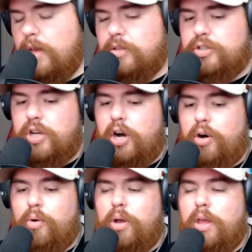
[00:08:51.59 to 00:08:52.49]

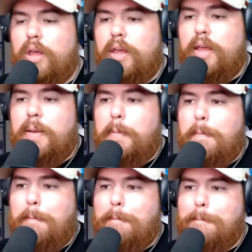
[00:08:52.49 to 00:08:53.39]
So
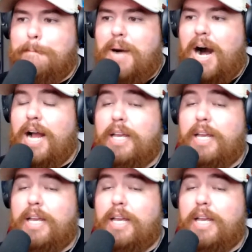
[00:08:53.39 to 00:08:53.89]
I